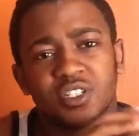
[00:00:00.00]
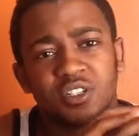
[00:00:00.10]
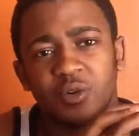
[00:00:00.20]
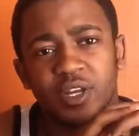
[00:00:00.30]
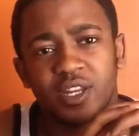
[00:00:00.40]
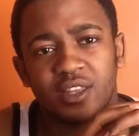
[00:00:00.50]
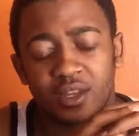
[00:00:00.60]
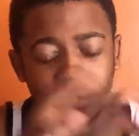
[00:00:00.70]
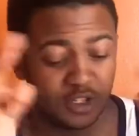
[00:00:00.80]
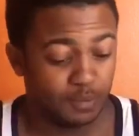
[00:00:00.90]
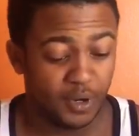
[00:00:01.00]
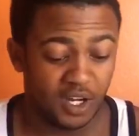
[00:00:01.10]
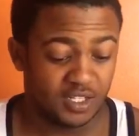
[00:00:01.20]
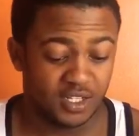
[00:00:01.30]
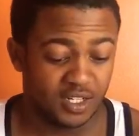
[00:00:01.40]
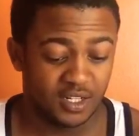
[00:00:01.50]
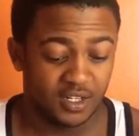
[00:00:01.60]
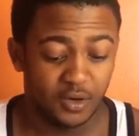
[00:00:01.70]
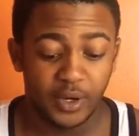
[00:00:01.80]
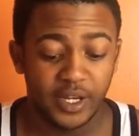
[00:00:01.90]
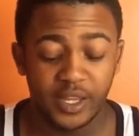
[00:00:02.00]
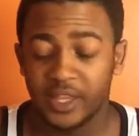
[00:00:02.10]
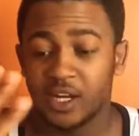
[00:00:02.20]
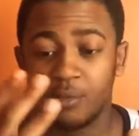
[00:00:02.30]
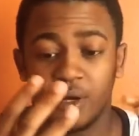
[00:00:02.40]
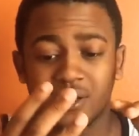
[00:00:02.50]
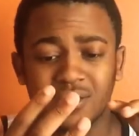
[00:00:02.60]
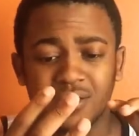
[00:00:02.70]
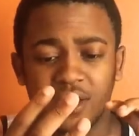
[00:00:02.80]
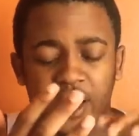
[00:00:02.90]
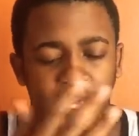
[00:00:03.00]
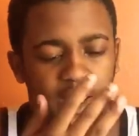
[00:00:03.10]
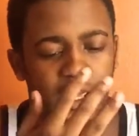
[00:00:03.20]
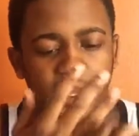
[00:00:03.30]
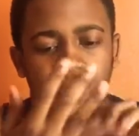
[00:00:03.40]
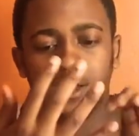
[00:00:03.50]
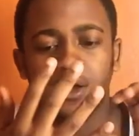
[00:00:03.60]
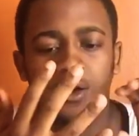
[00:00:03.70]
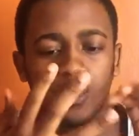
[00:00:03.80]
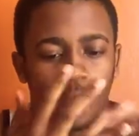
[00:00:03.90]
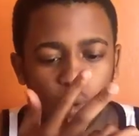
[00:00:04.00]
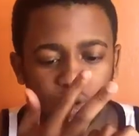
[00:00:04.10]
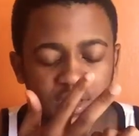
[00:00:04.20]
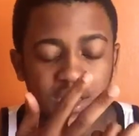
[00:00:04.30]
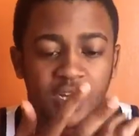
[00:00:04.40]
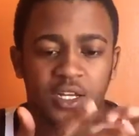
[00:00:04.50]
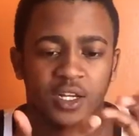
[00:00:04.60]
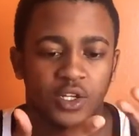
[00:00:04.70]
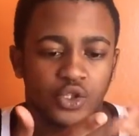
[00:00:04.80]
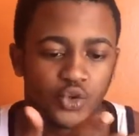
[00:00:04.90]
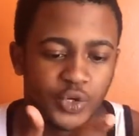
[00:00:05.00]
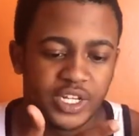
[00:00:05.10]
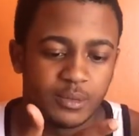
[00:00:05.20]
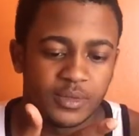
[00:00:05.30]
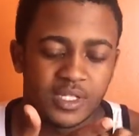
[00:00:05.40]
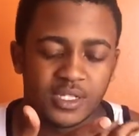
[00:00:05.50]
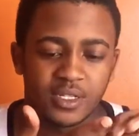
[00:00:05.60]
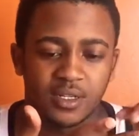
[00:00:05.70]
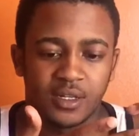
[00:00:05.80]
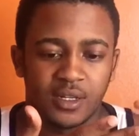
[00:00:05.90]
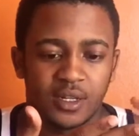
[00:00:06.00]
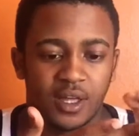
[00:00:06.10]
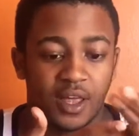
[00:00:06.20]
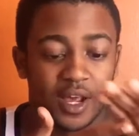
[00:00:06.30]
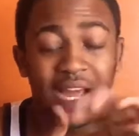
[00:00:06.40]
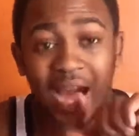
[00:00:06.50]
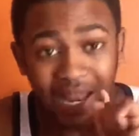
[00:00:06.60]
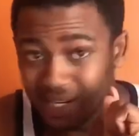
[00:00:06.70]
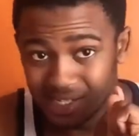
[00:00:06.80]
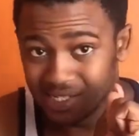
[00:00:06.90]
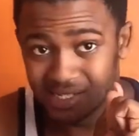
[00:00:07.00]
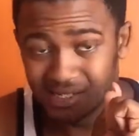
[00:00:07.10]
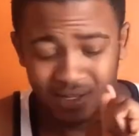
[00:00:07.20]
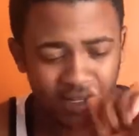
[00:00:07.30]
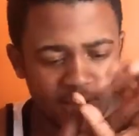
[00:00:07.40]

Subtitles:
you know anything, or this pastor know anything about hair, water, dreams, colors,